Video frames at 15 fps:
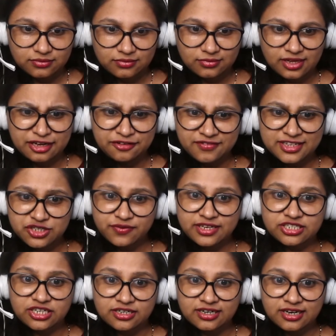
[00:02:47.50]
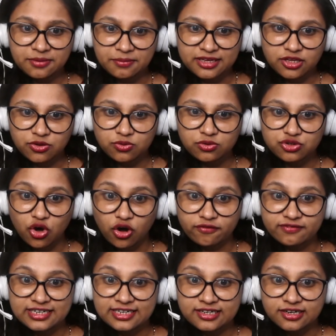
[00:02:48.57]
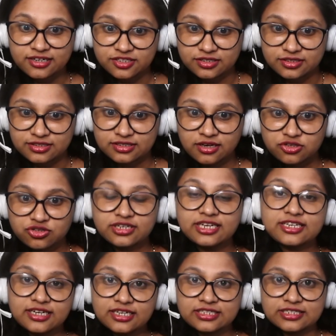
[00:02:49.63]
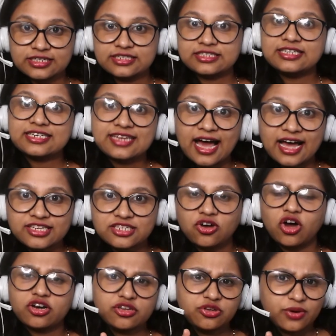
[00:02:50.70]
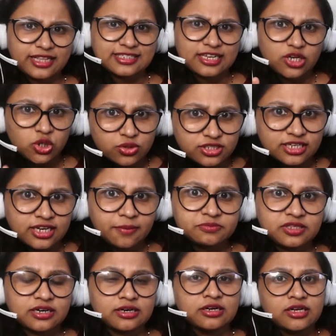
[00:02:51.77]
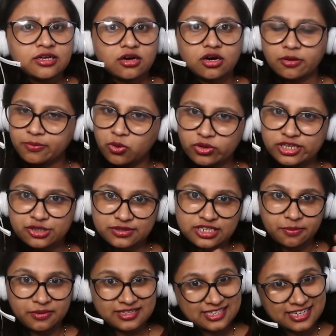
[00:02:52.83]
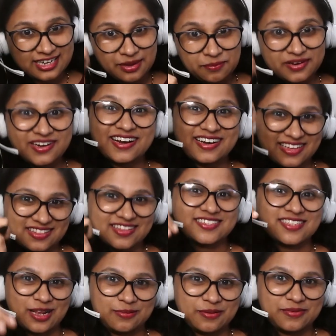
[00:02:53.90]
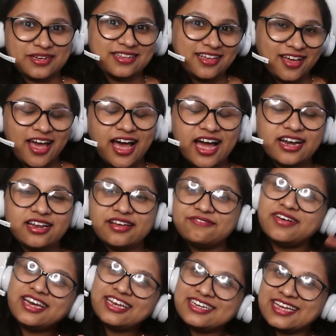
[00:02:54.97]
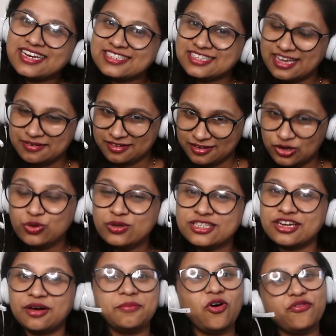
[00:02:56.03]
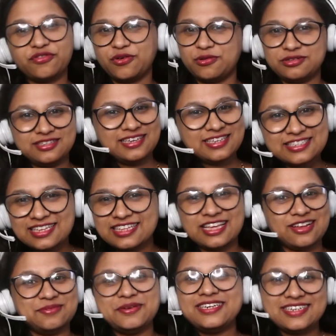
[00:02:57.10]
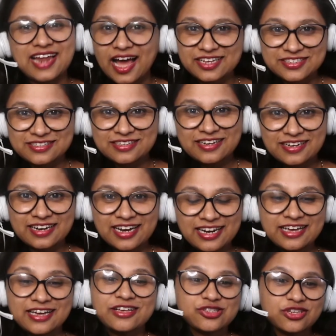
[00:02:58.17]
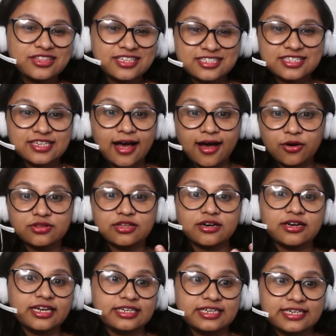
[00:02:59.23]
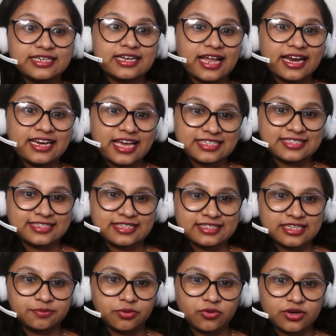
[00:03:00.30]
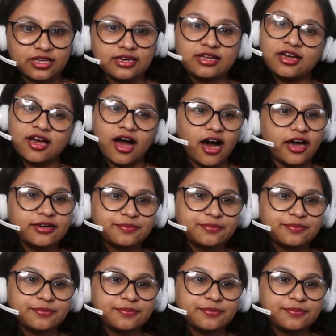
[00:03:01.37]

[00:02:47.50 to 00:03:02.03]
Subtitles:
in which we generally make the use of detergents. So detergents detach, or you can say loosen up the proteins which are present embedded in the cell membrane, and when it gets loosened up, of course easily they will be detached, right? So this is how the integral and extrinsic protein are